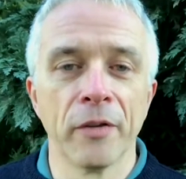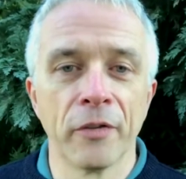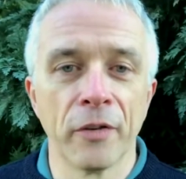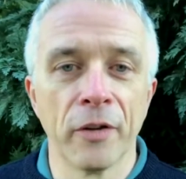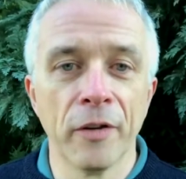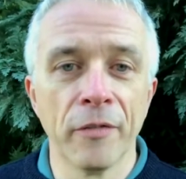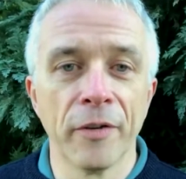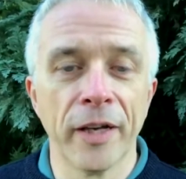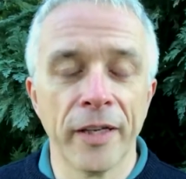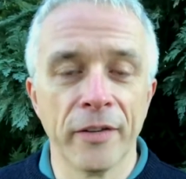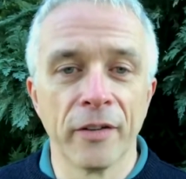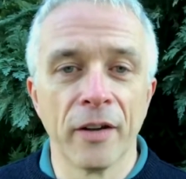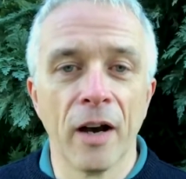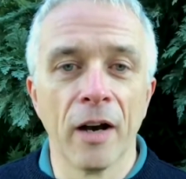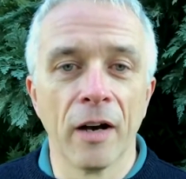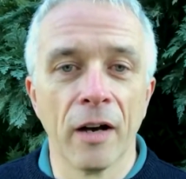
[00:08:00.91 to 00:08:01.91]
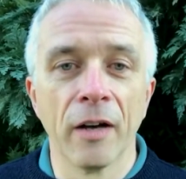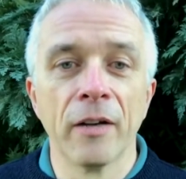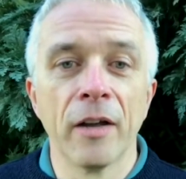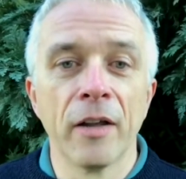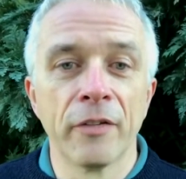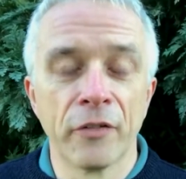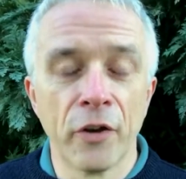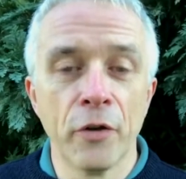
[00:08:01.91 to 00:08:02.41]
Surveys are
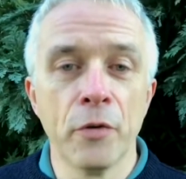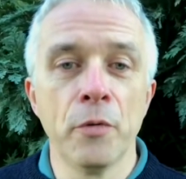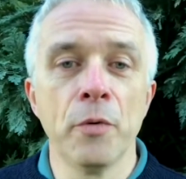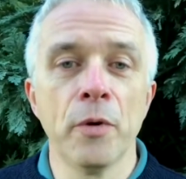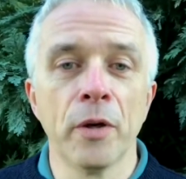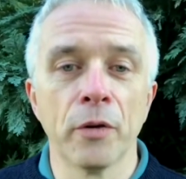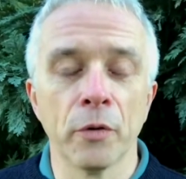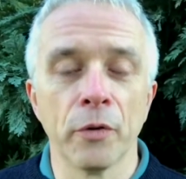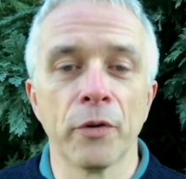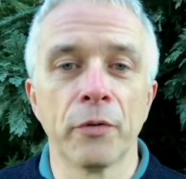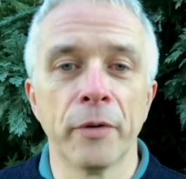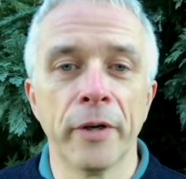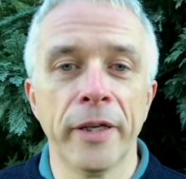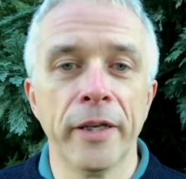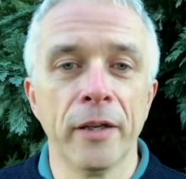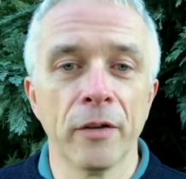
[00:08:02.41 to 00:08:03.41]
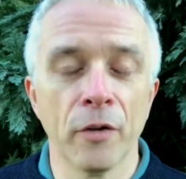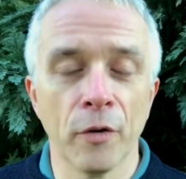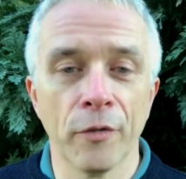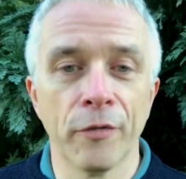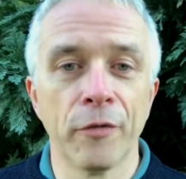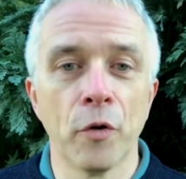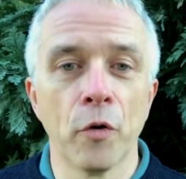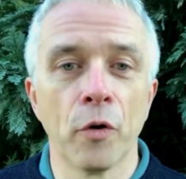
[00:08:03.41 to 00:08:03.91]
two or three or
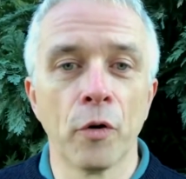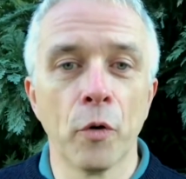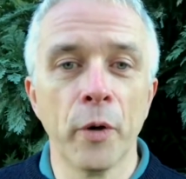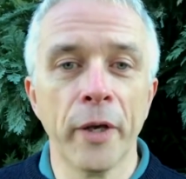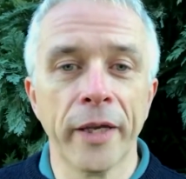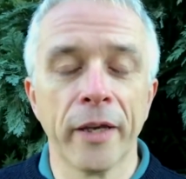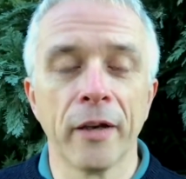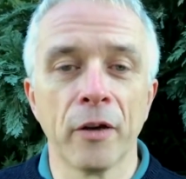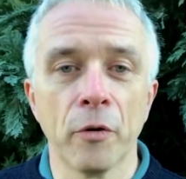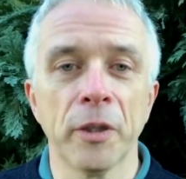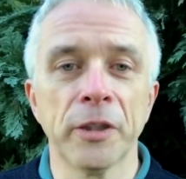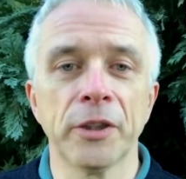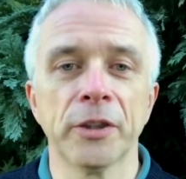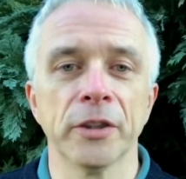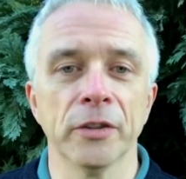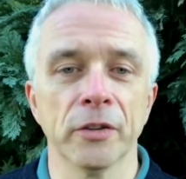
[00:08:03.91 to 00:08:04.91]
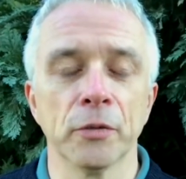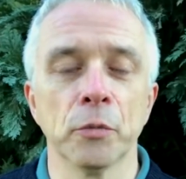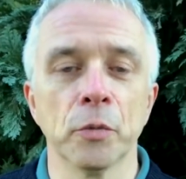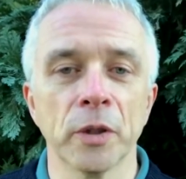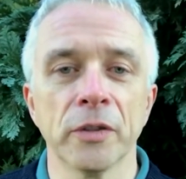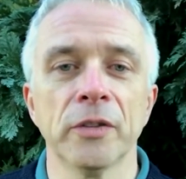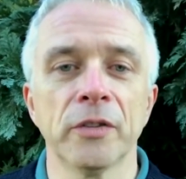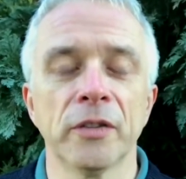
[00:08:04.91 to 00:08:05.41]
four quick questions,
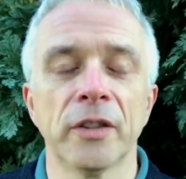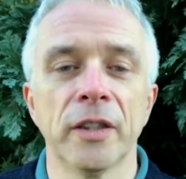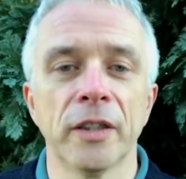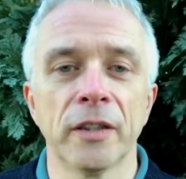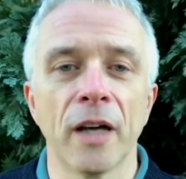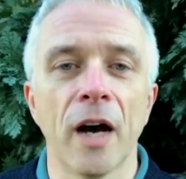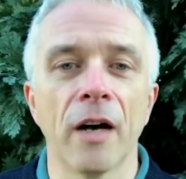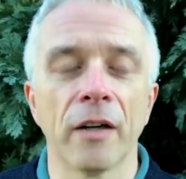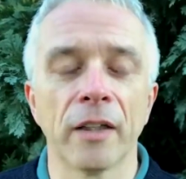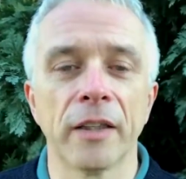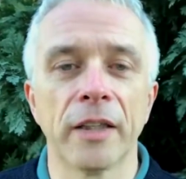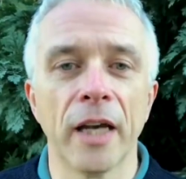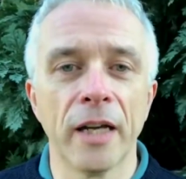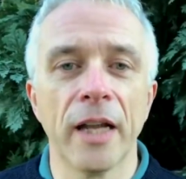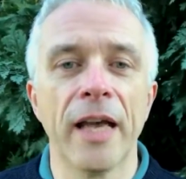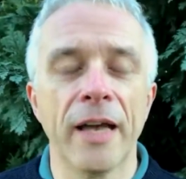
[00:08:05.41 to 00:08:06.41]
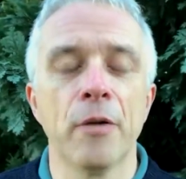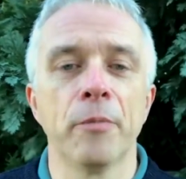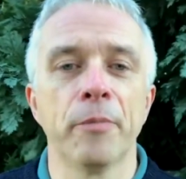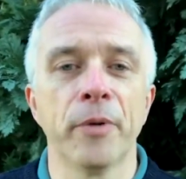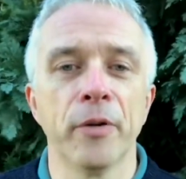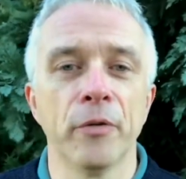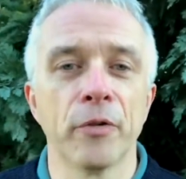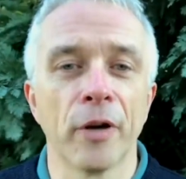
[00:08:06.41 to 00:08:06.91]
ones that are going to
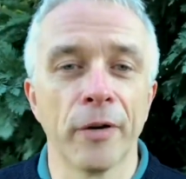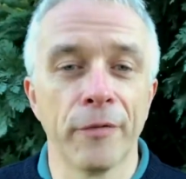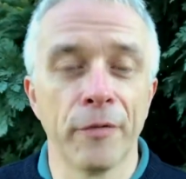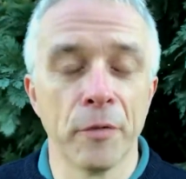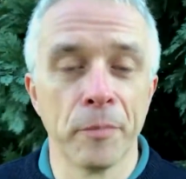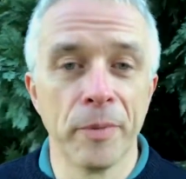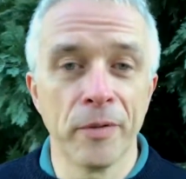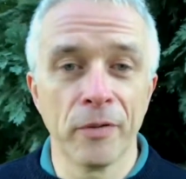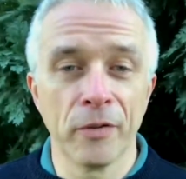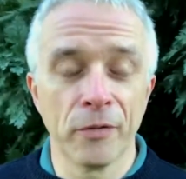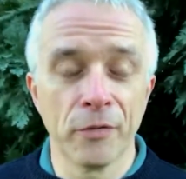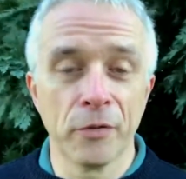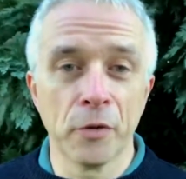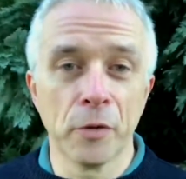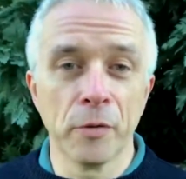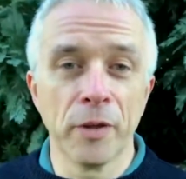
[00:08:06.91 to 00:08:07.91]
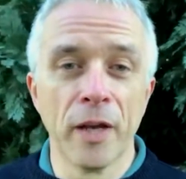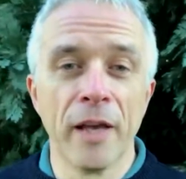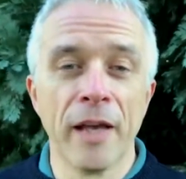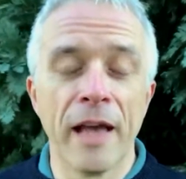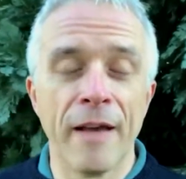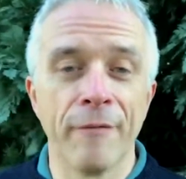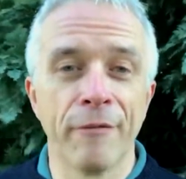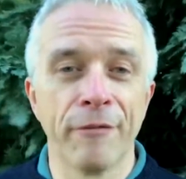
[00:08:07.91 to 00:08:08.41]
help you drive your business forward
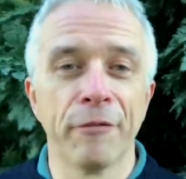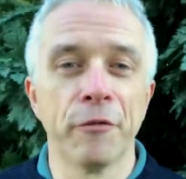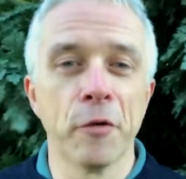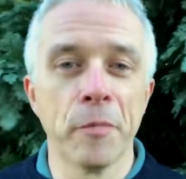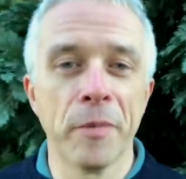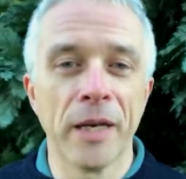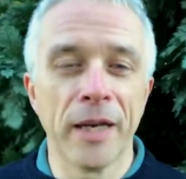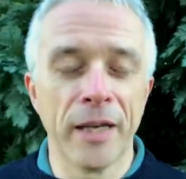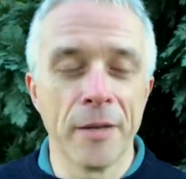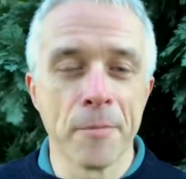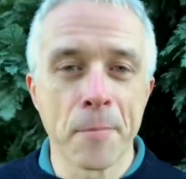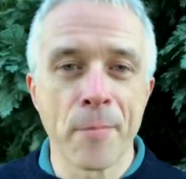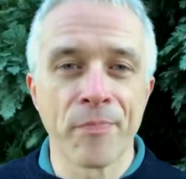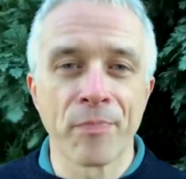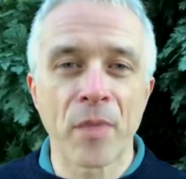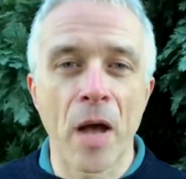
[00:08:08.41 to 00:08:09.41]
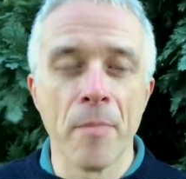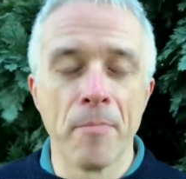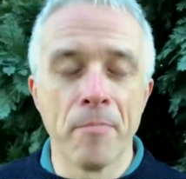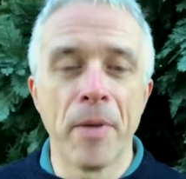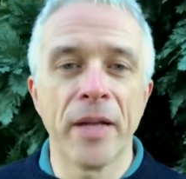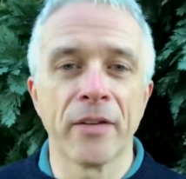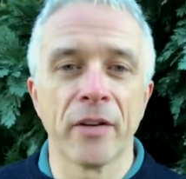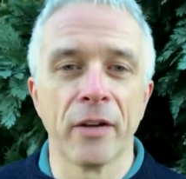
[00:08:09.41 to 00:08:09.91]
and formulate a
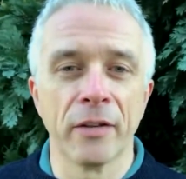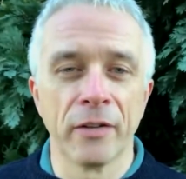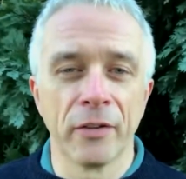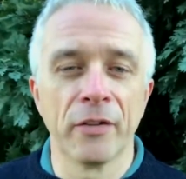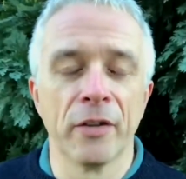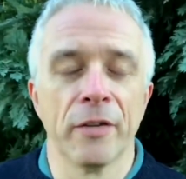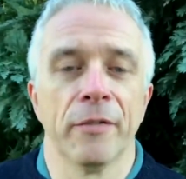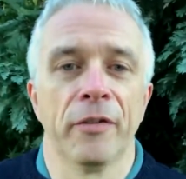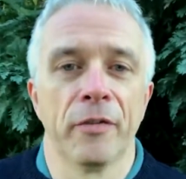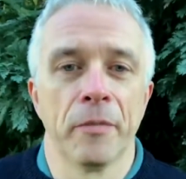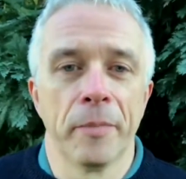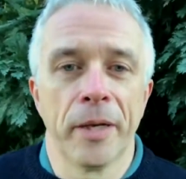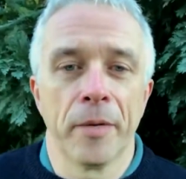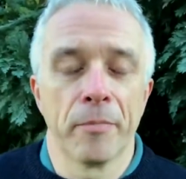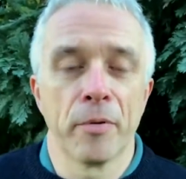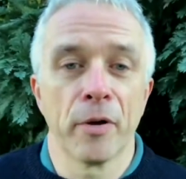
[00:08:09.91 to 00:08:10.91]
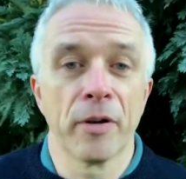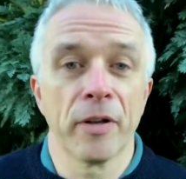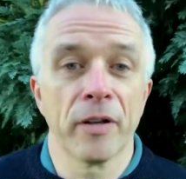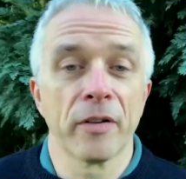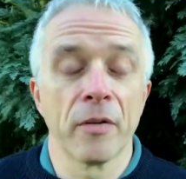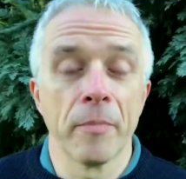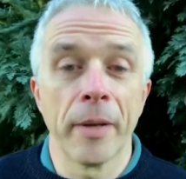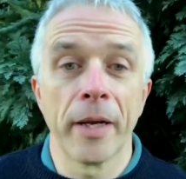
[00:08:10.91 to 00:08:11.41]
better service, a better
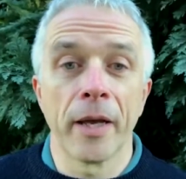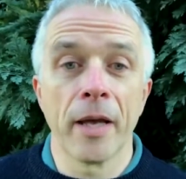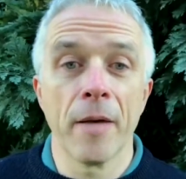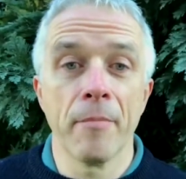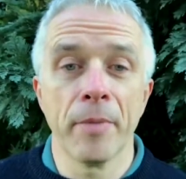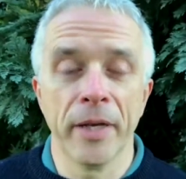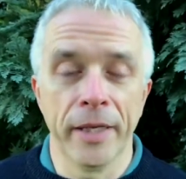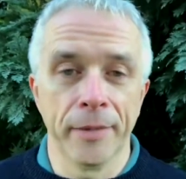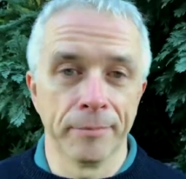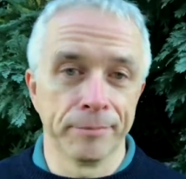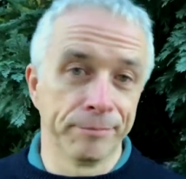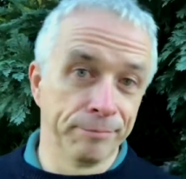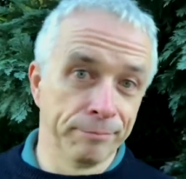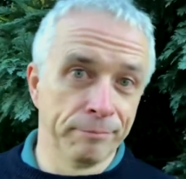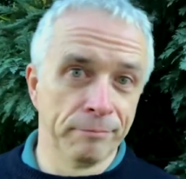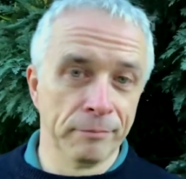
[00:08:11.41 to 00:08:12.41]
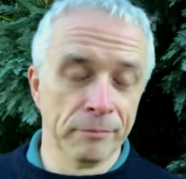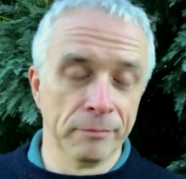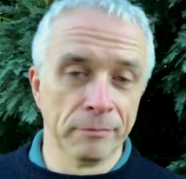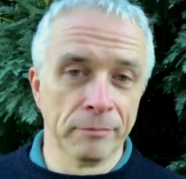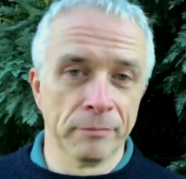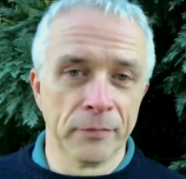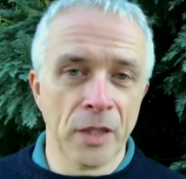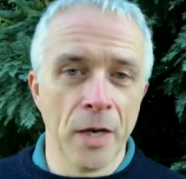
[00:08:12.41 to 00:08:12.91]
product, a better company.
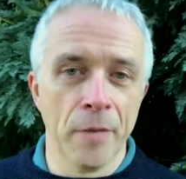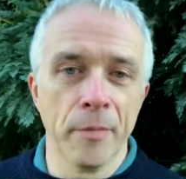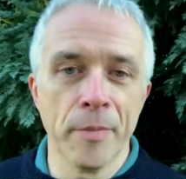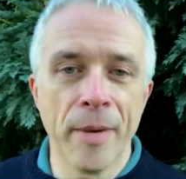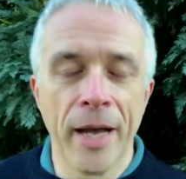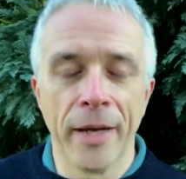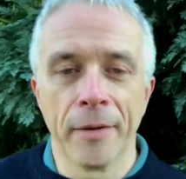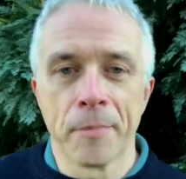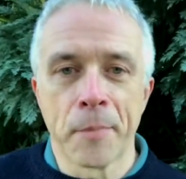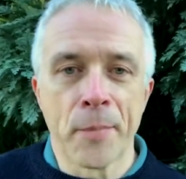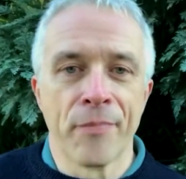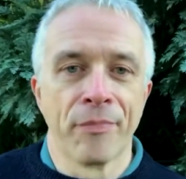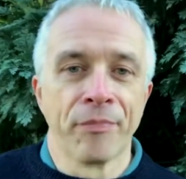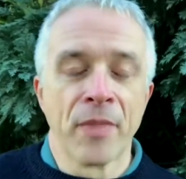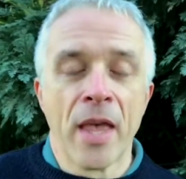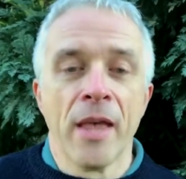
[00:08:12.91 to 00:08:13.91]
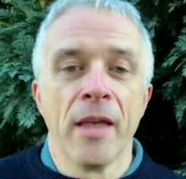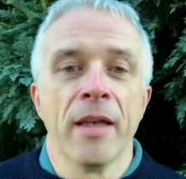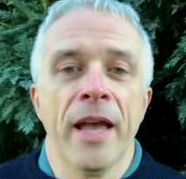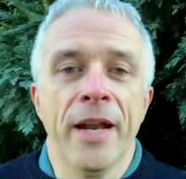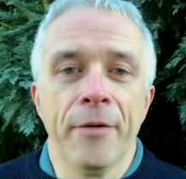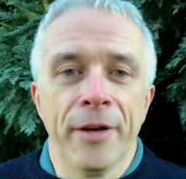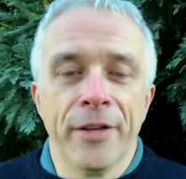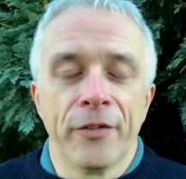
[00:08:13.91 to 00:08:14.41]
Can't be bad.
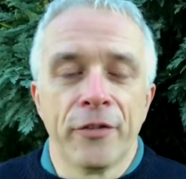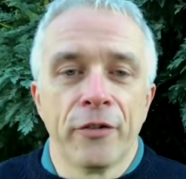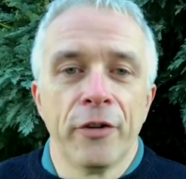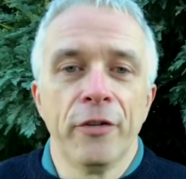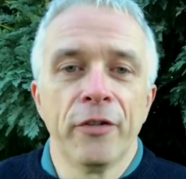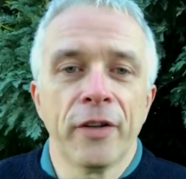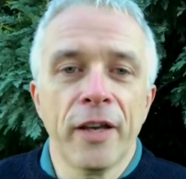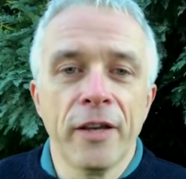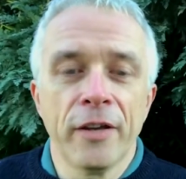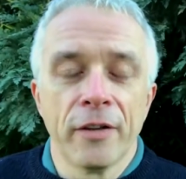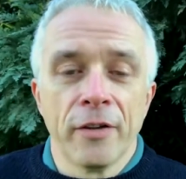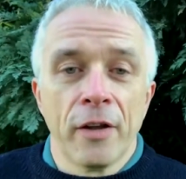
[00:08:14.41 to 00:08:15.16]
Anyway, it's Tuesday.